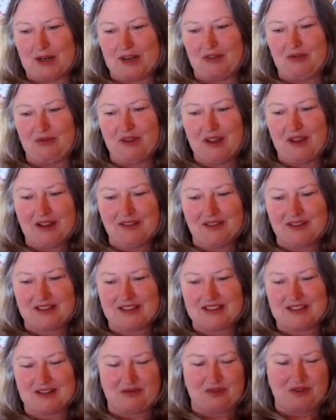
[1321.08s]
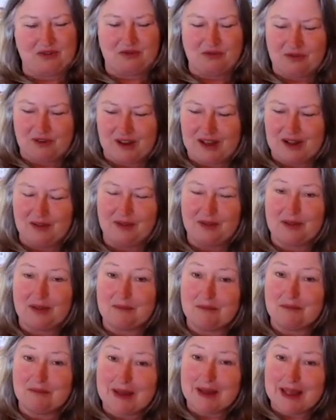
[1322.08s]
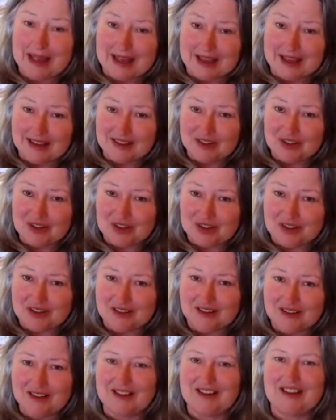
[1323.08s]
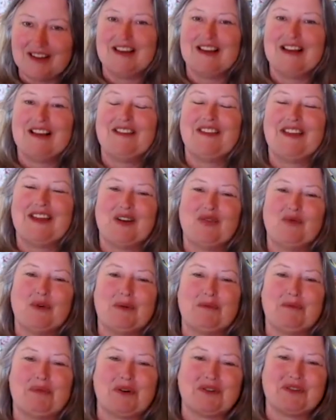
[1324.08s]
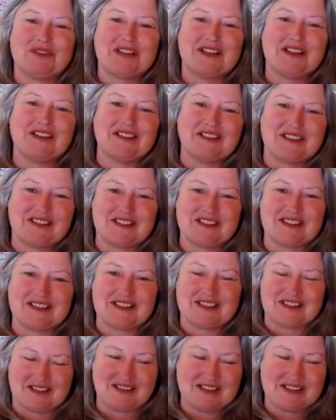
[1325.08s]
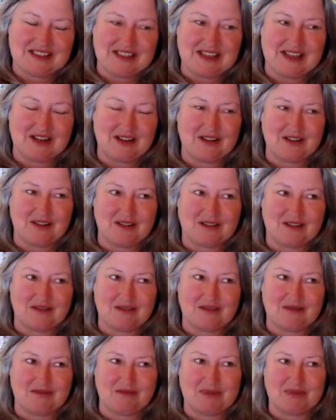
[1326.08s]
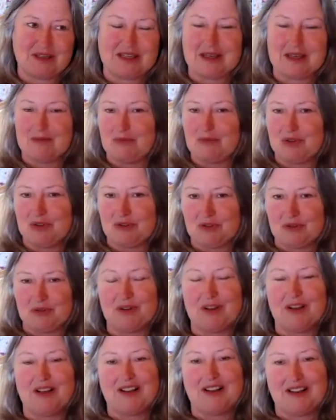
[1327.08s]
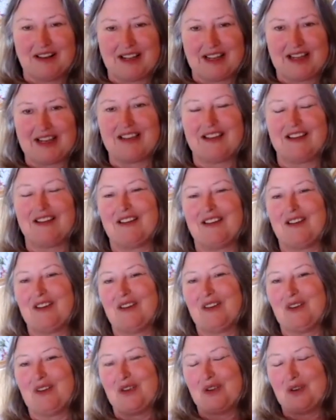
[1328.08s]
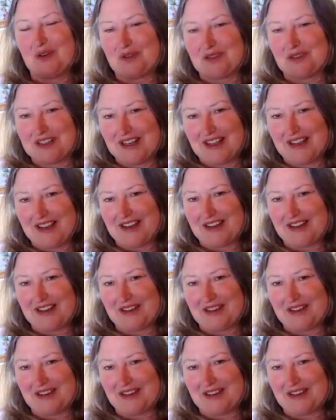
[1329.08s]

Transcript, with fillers: he found is if he found the match, then what Paracelsus said became true, like cures like.